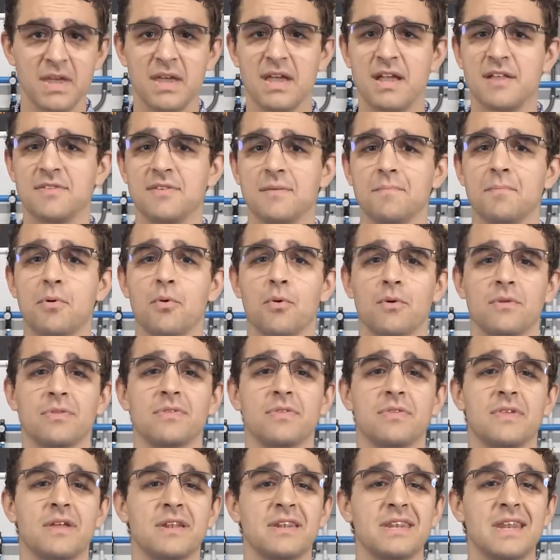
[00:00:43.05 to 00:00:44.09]
It's
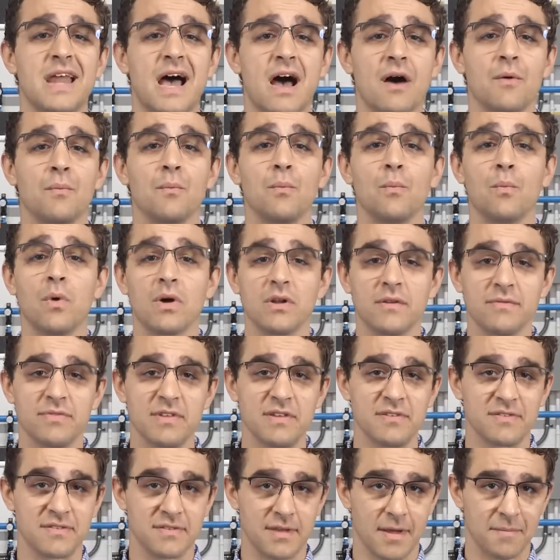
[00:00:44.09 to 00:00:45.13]
important that not one of
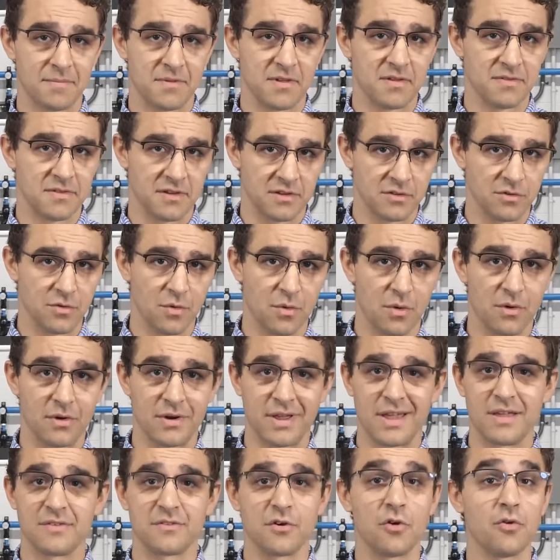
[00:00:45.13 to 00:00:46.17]
these steps is ignored,
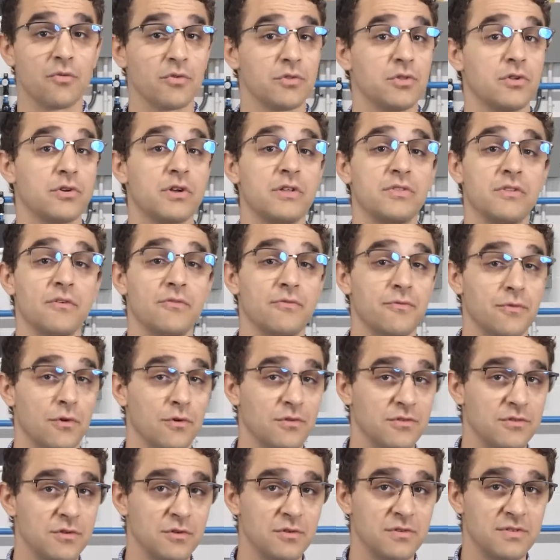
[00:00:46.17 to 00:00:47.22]
as overlooking the
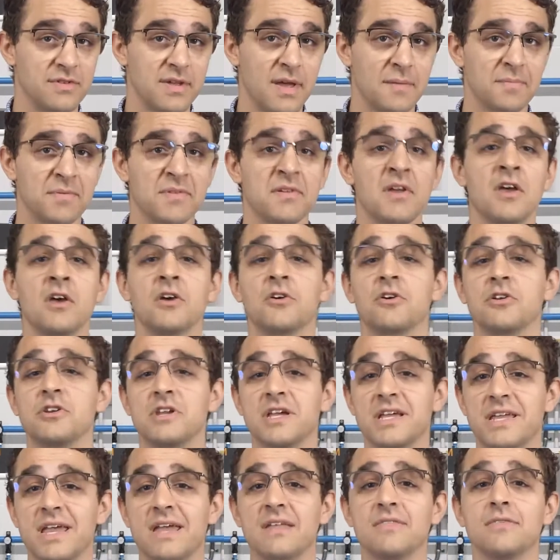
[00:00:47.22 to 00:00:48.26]
first two steps could
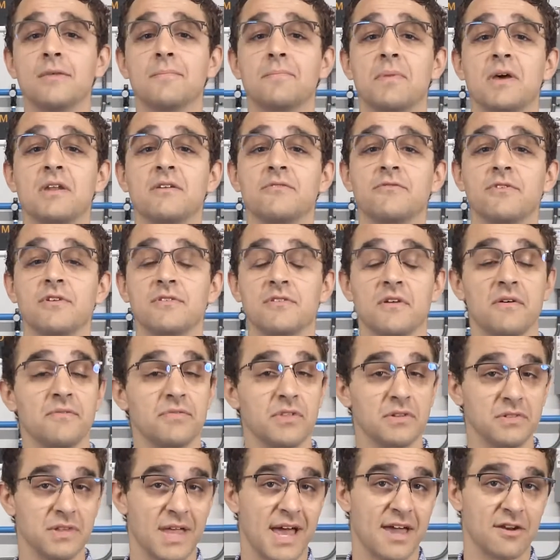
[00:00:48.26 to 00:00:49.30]
negate the benefits of
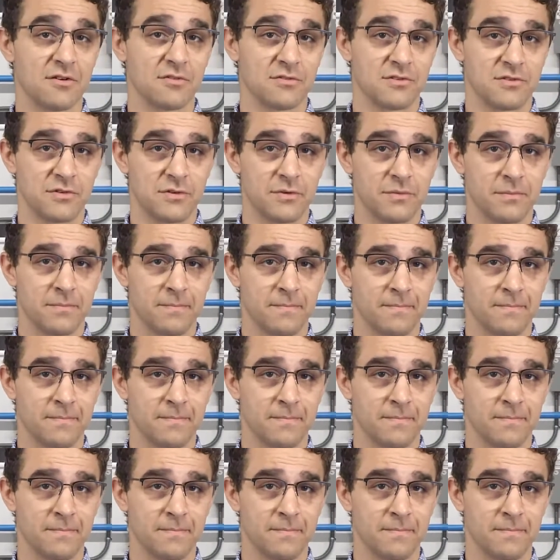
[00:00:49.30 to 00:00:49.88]
the latter two.